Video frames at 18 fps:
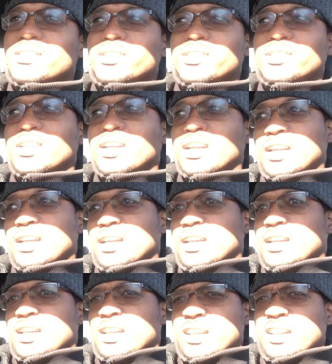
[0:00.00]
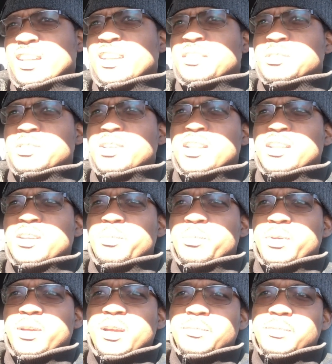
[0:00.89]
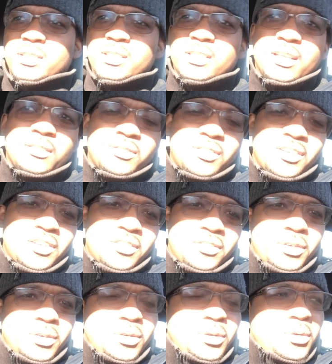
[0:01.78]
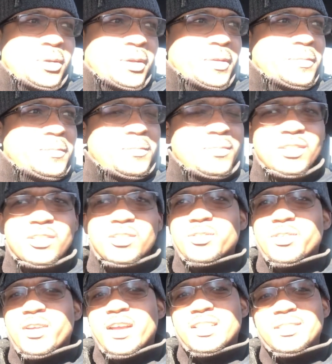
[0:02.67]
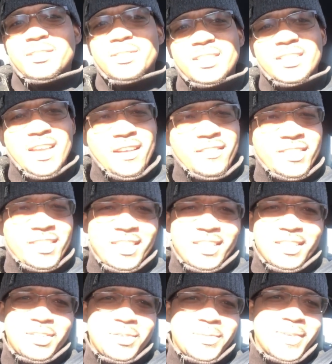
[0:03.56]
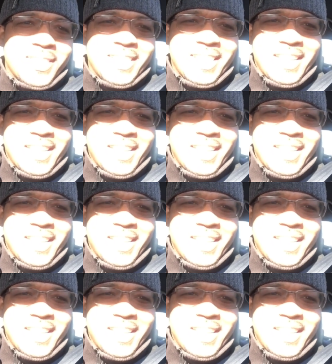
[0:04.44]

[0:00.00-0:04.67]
So I'm trying to go pick up this thing for her real quick. You guys can see everything towards